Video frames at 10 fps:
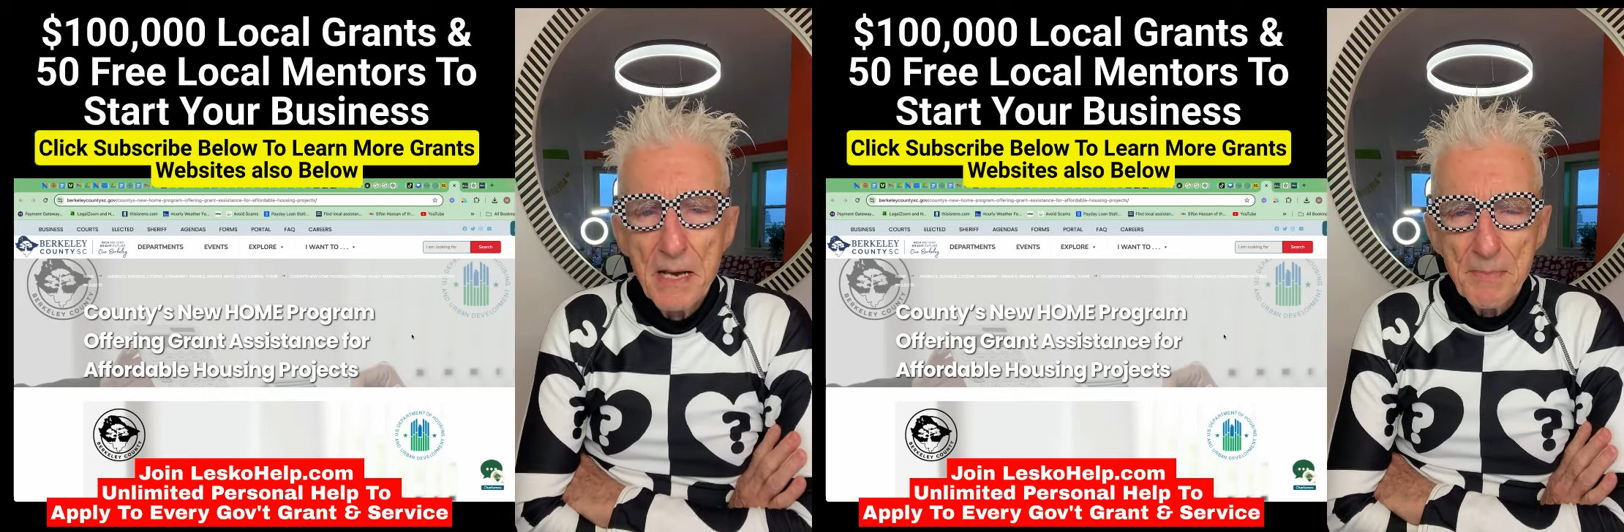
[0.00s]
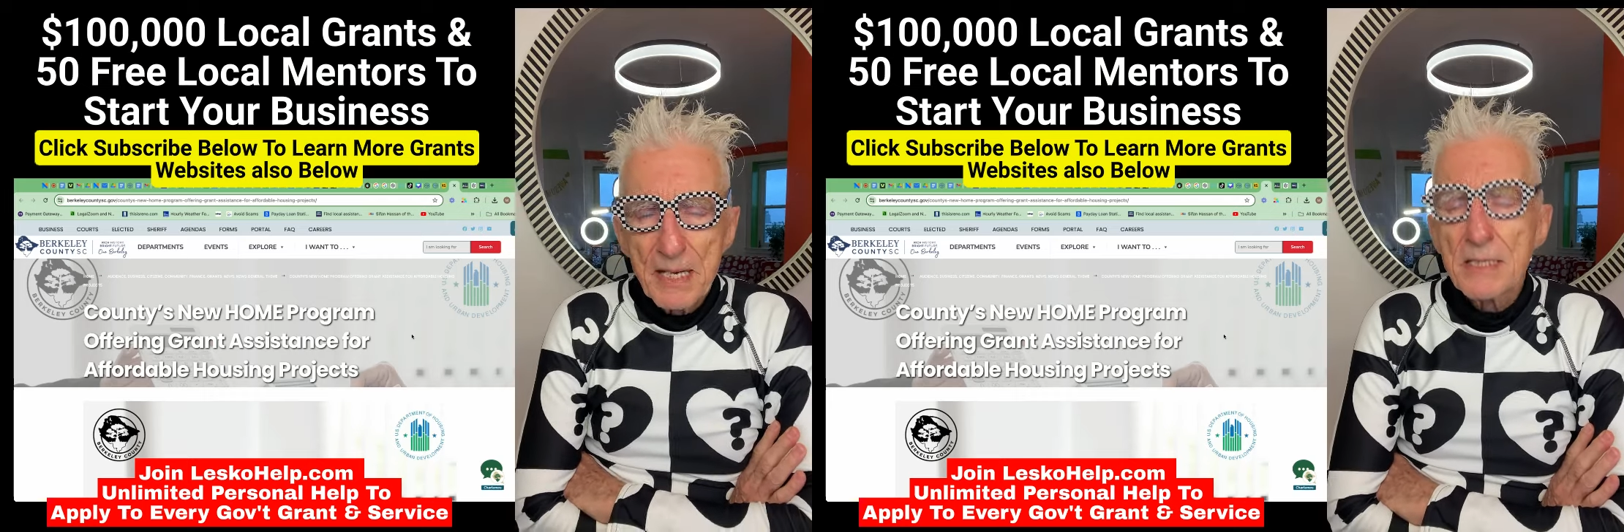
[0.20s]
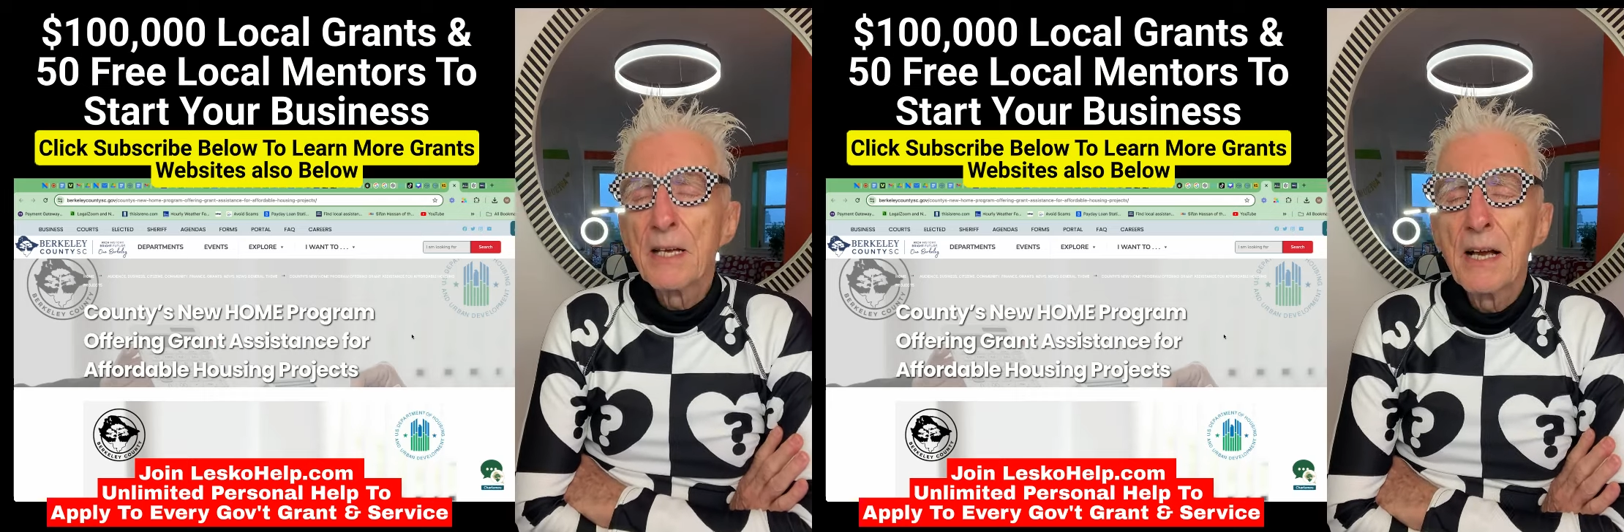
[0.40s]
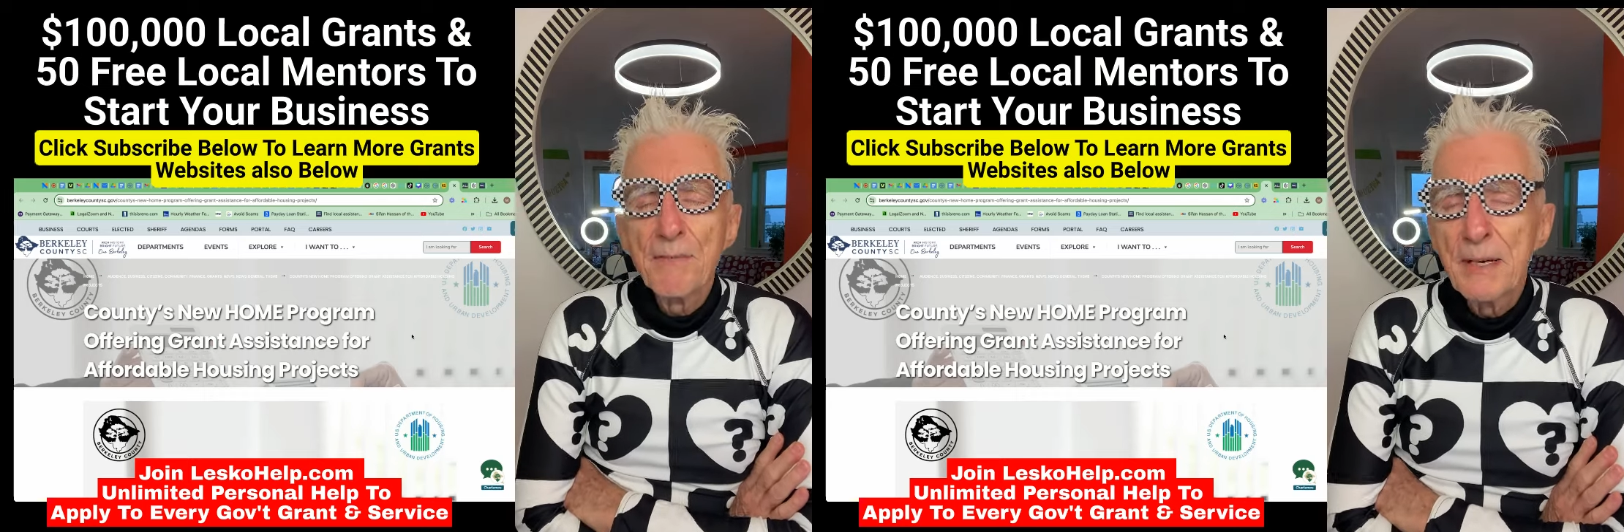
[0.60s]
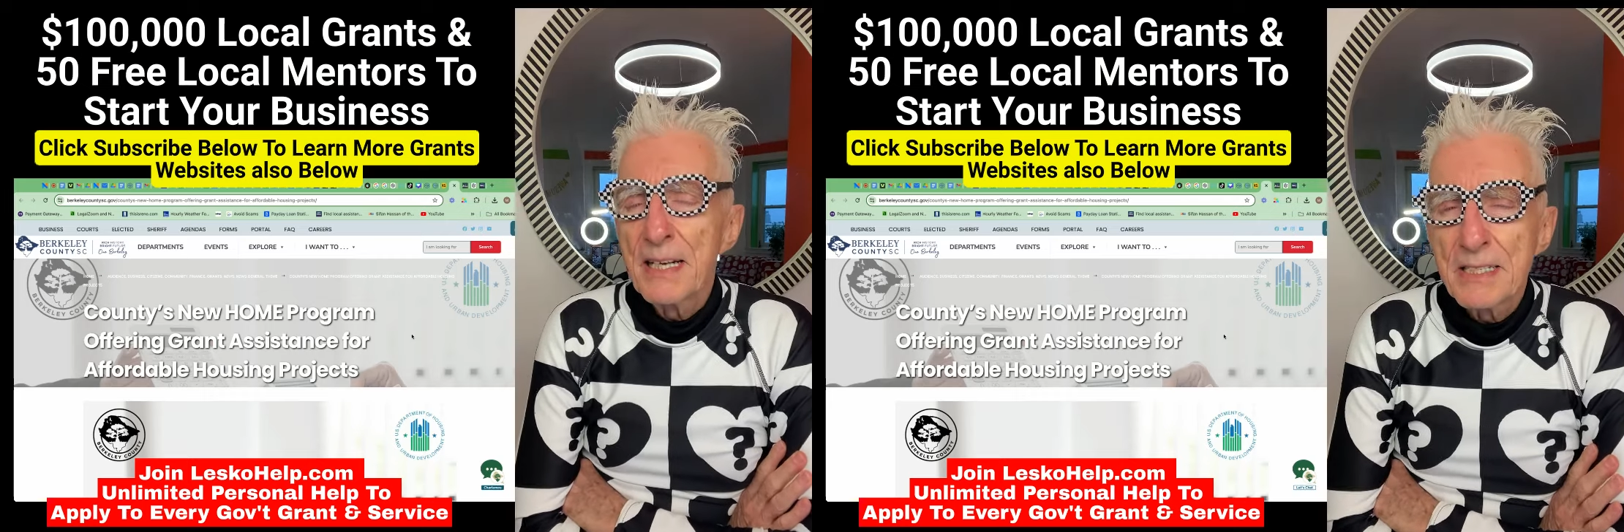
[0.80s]
because the
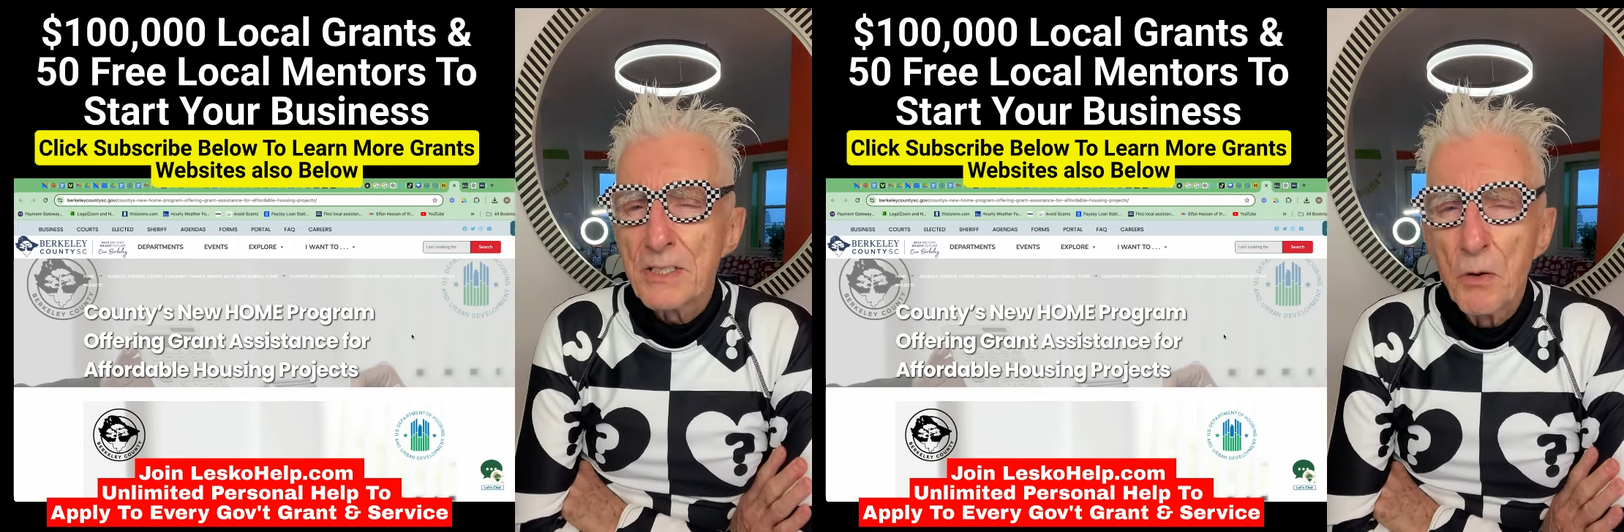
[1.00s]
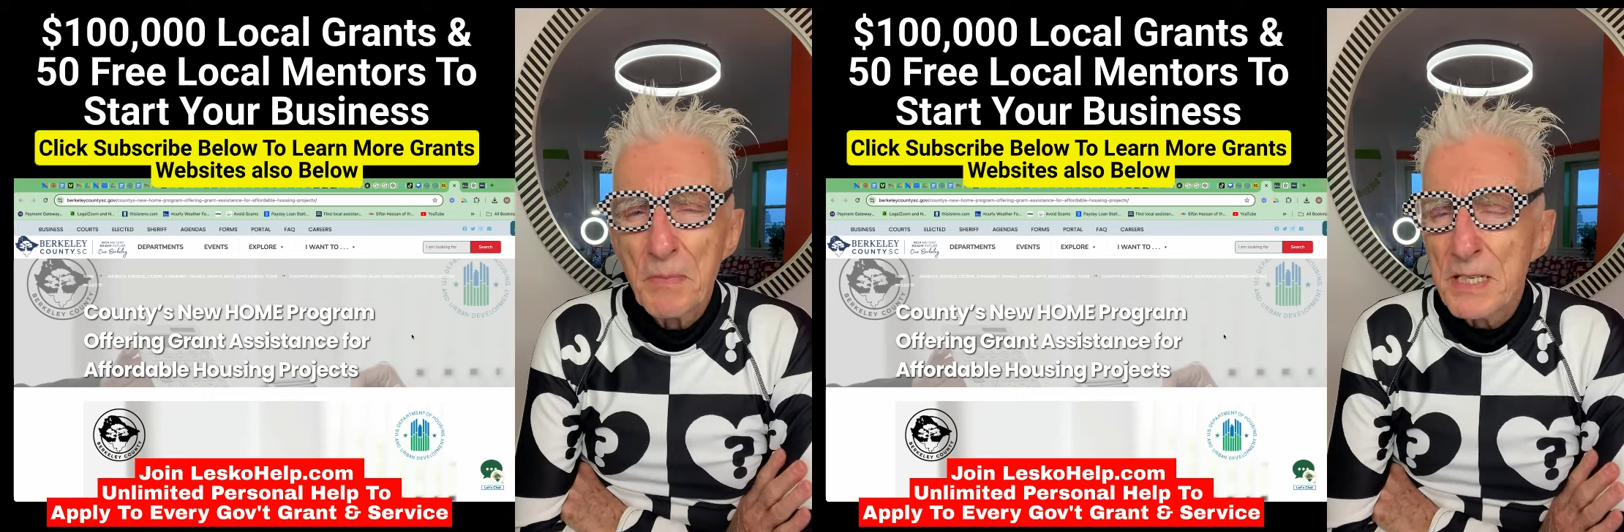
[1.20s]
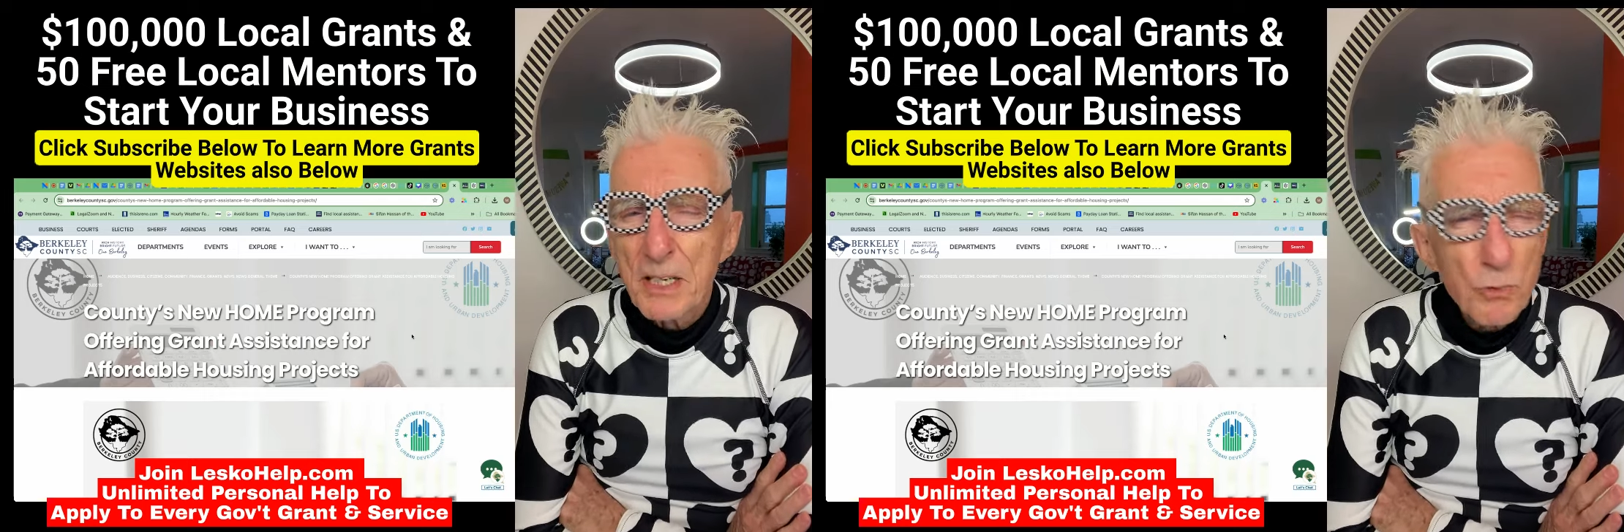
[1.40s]
government gets so much